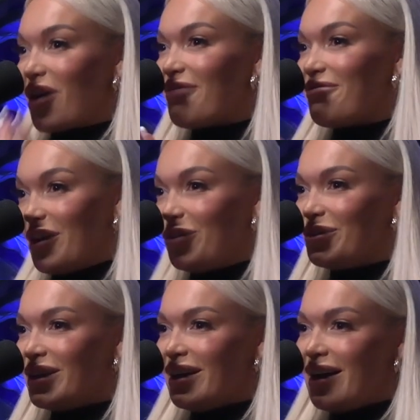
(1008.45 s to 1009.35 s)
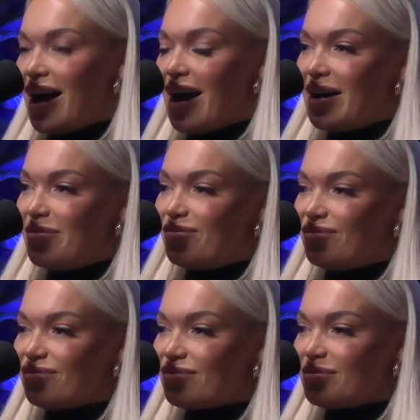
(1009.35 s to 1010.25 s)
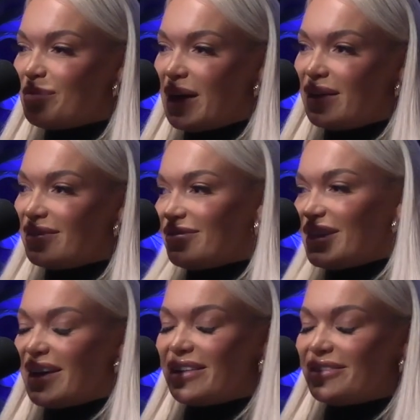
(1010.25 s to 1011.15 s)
felt. But yeah,